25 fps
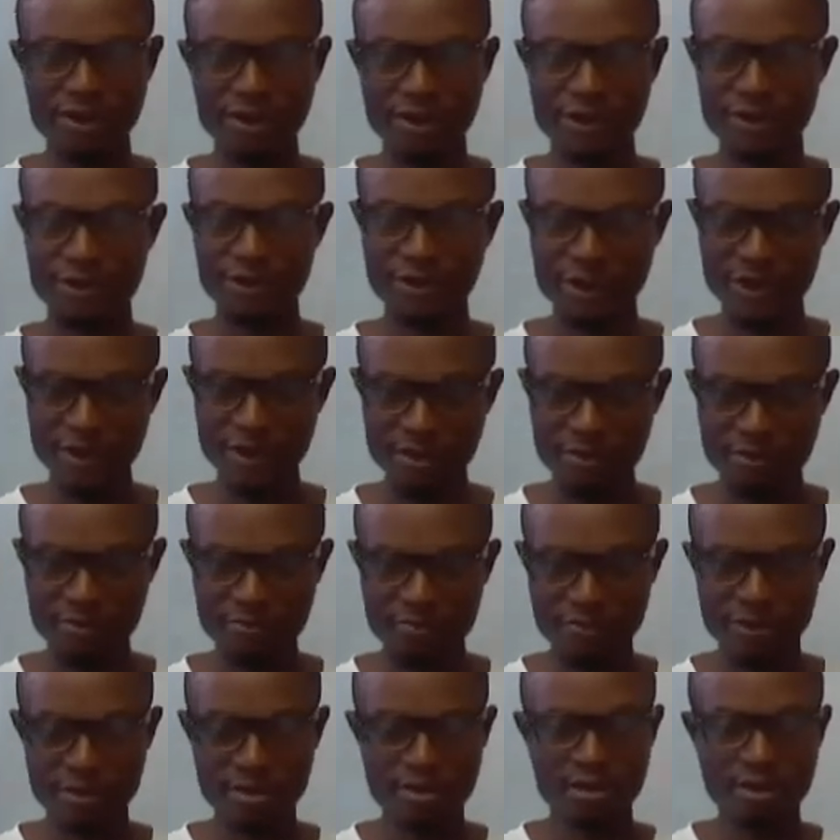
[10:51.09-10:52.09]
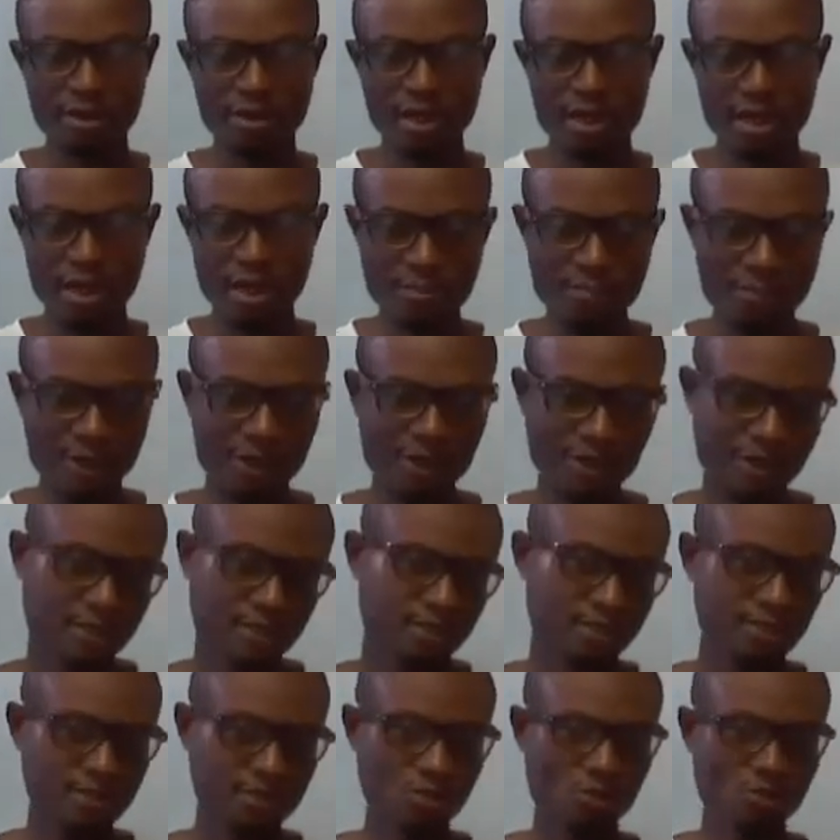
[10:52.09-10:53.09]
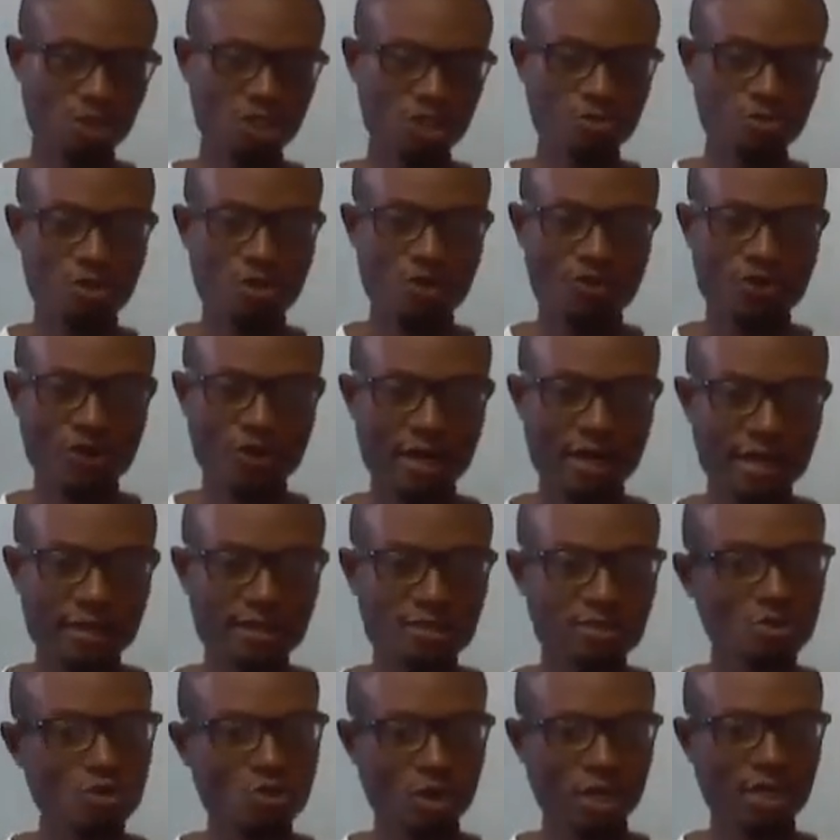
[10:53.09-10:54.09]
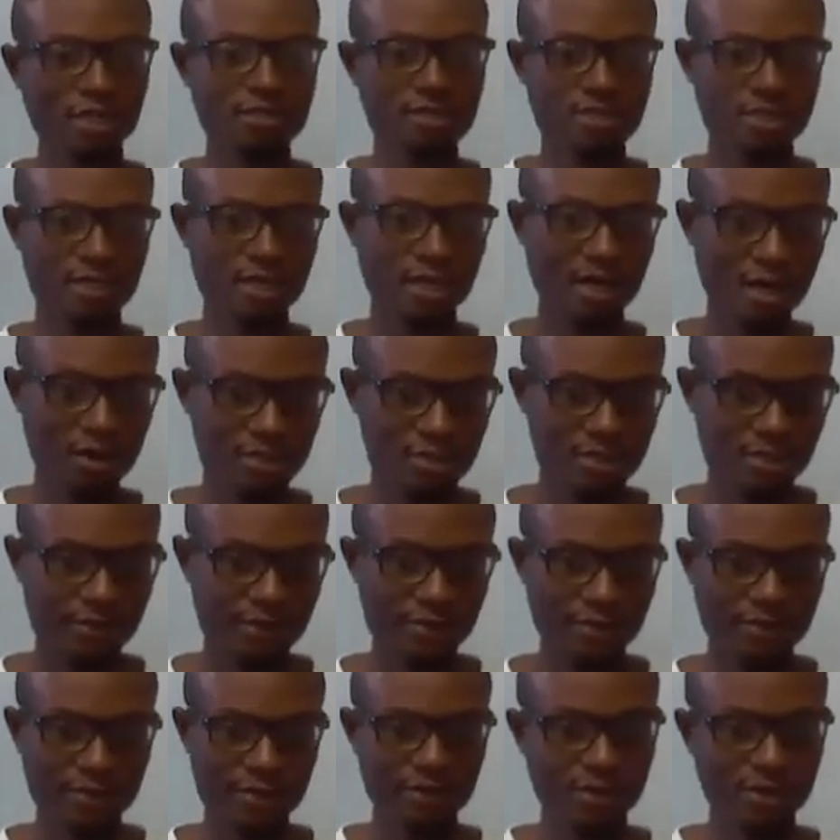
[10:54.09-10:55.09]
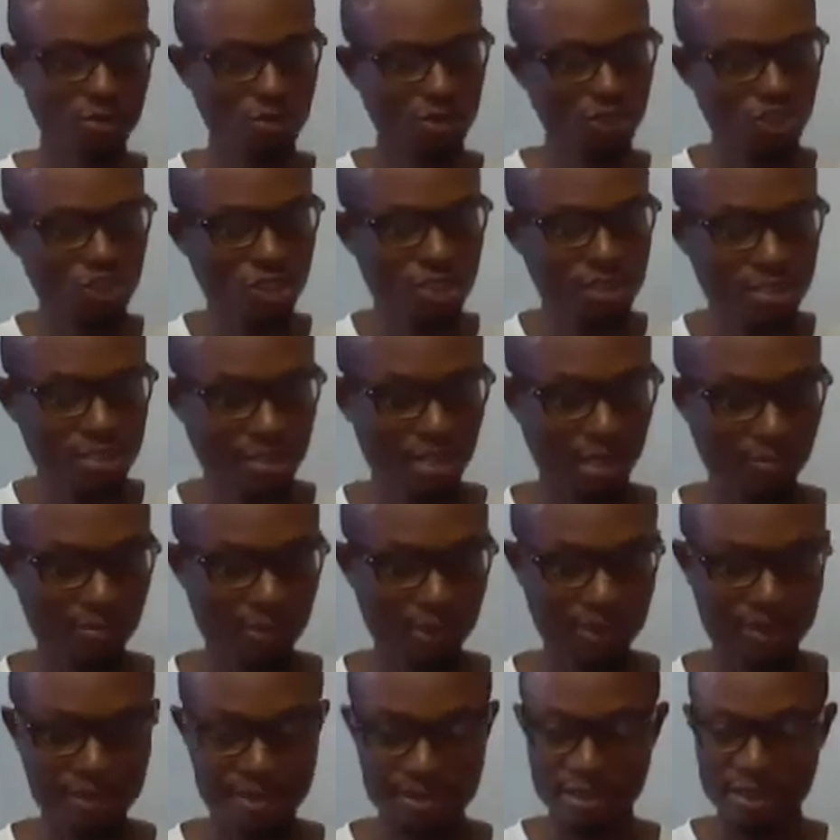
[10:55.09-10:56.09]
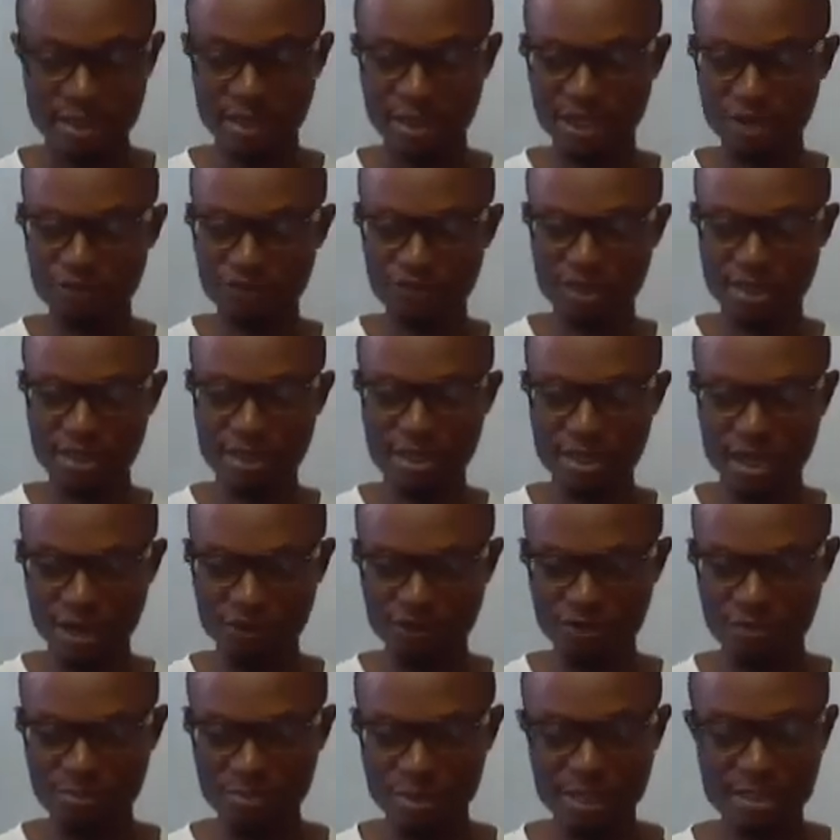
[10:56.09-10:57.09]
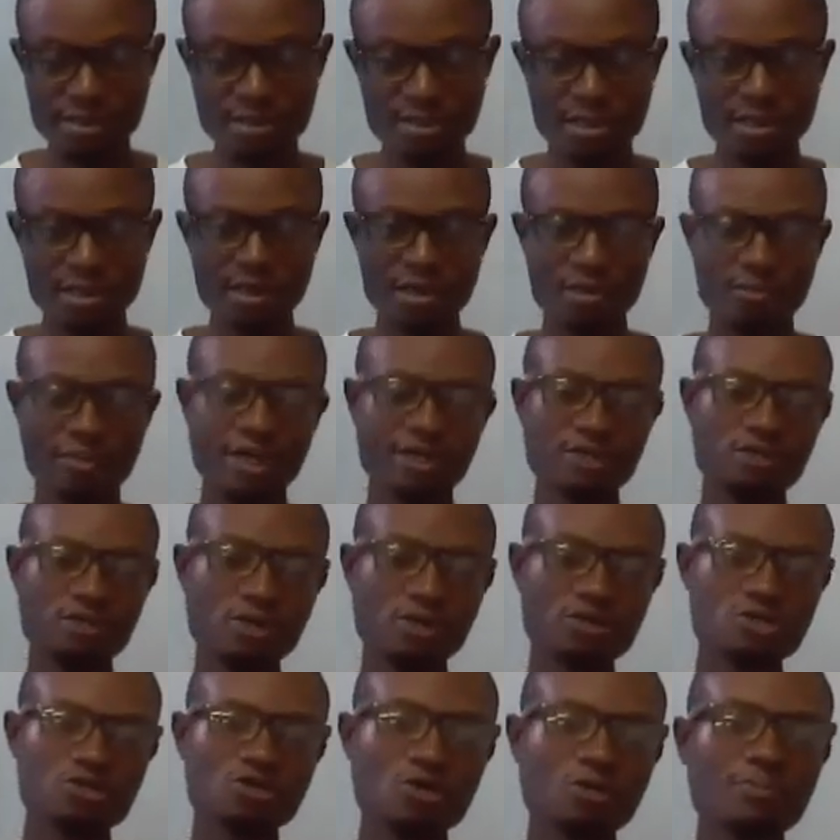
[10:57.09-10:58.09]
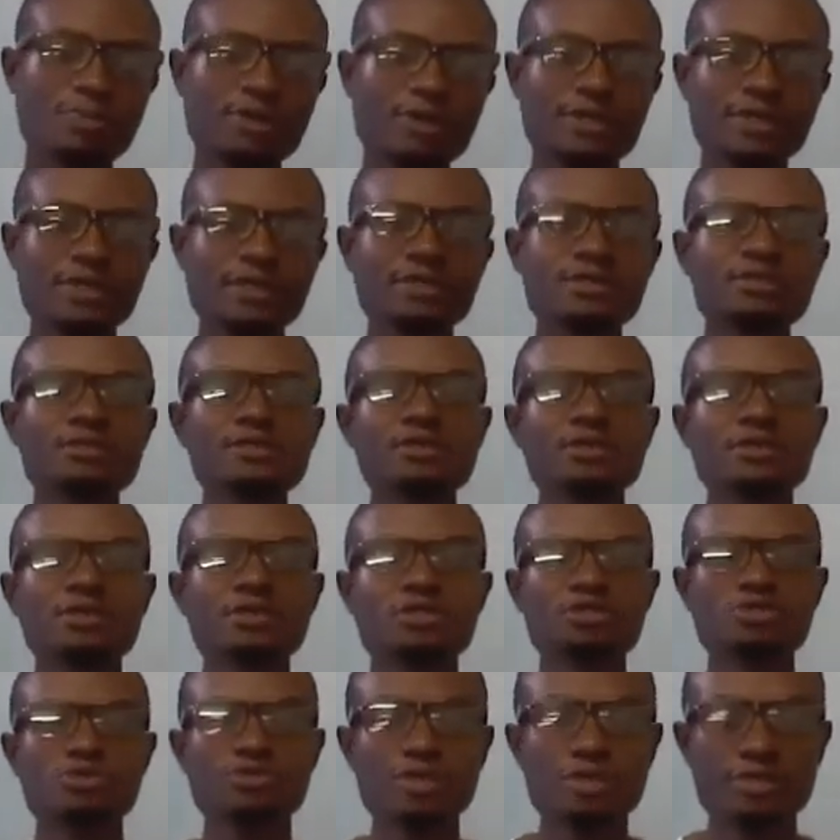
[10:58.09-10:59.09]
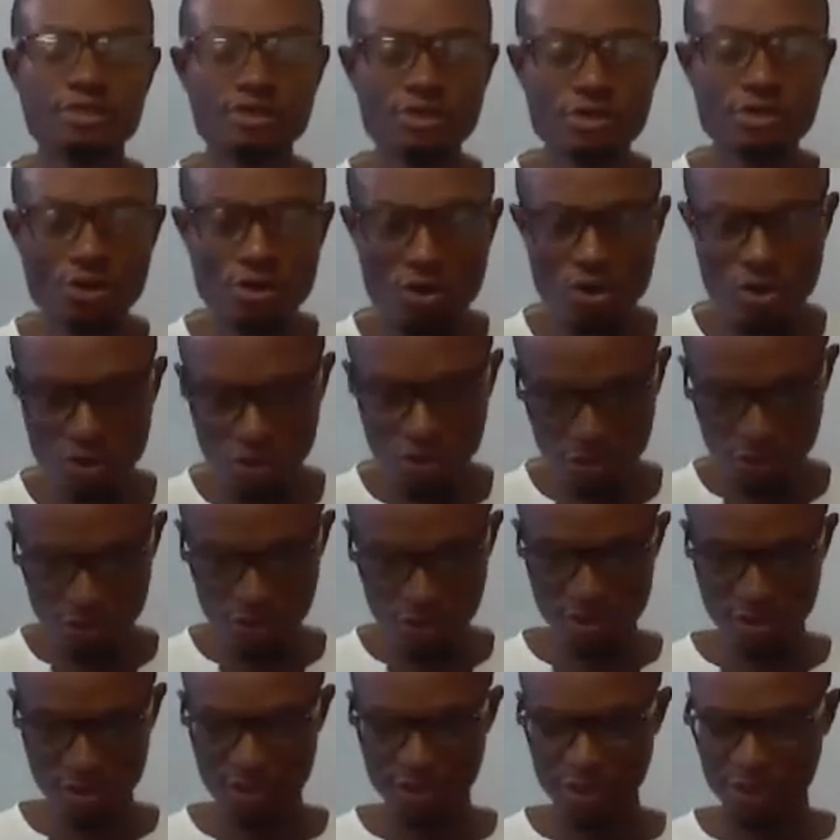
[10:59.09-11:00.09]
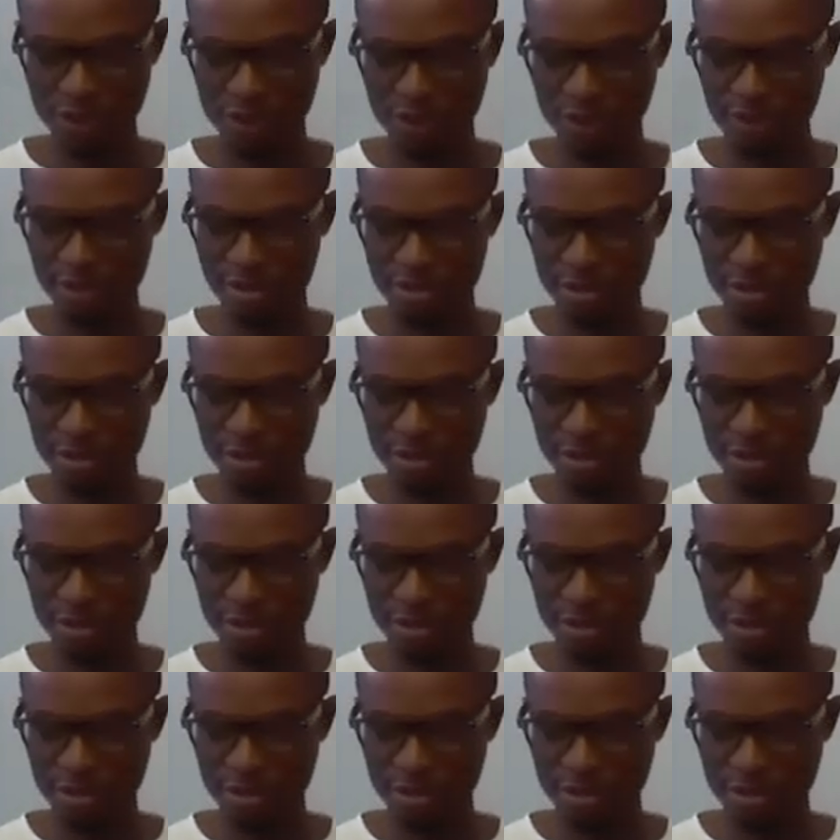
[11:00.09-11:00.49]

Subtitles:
And then companies which provide quality housing, not just companies, even government might also begin to ignore those areas.